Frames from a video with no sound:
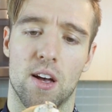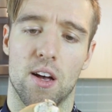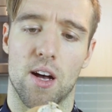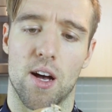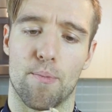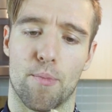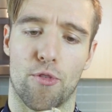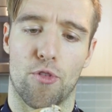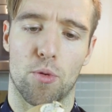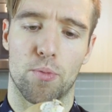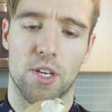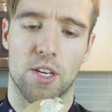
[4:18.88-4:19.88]
um,
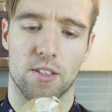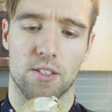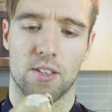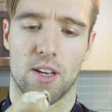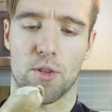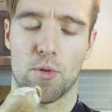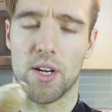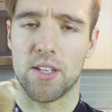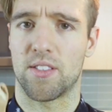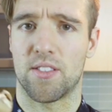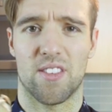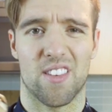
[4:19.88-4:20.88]
preferably, because
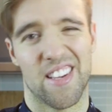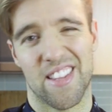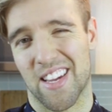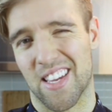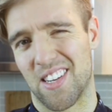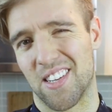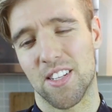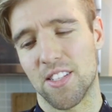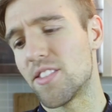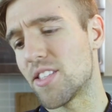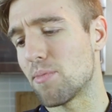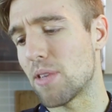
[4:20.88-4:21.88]
otherwise they
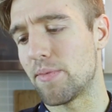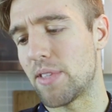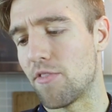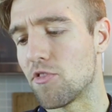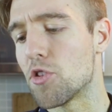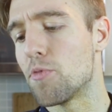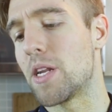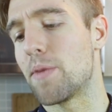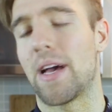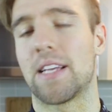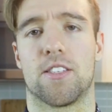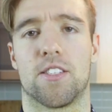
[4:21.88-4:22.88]
can sometimes have too many
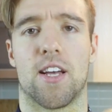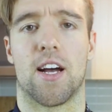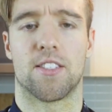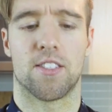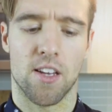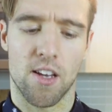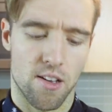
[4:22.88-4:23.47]
pesticides.